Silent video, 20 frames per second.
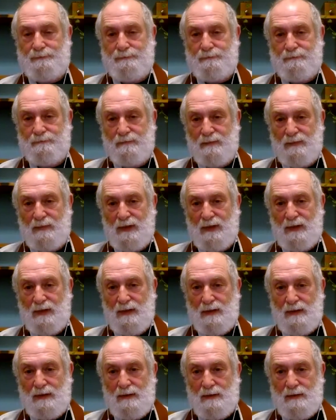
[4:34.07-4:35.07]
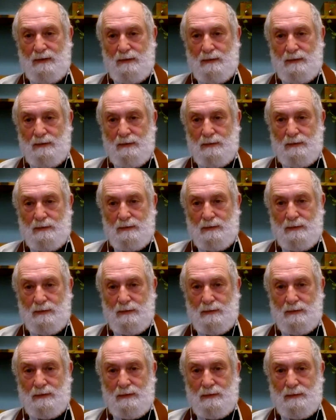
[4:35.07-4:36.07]

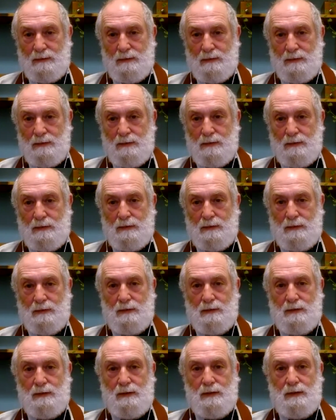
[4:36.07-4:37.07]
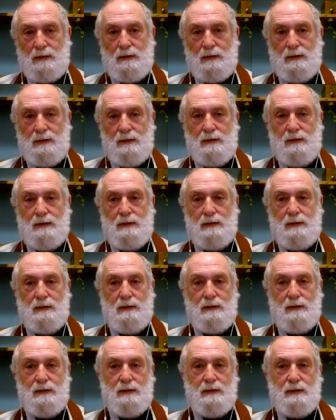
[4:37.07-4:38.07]

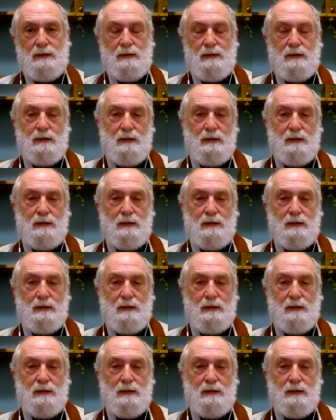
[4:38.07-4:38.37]
Nobody speaks.